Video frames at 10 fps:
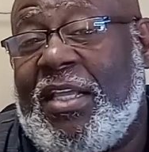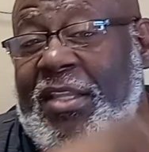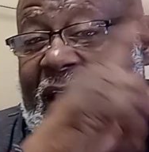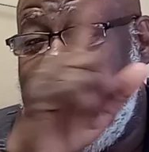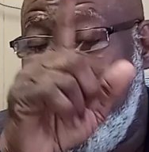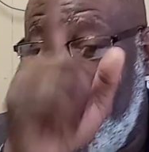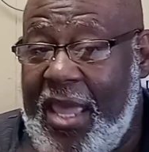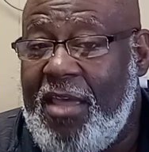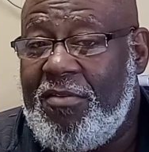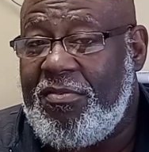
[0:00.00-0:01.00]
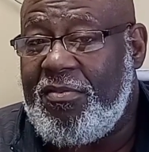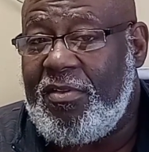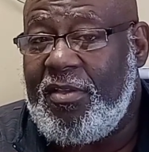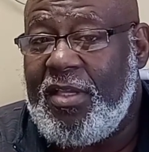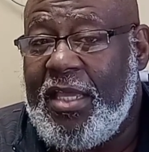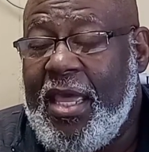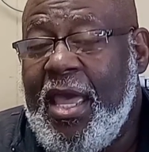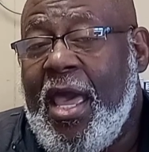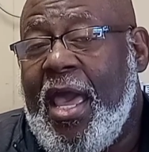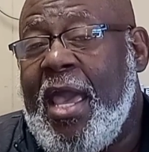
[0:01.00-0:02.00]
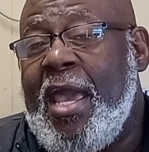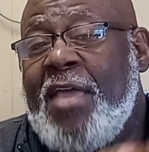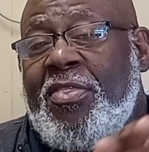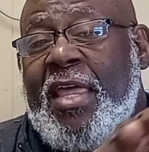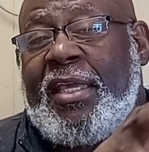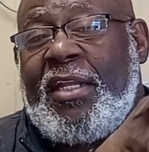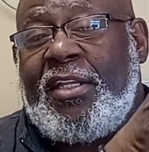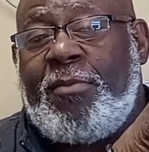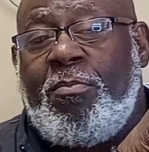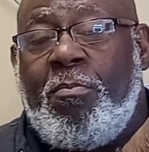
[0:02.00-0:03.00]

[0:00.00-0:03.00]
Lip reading: that they have, and they can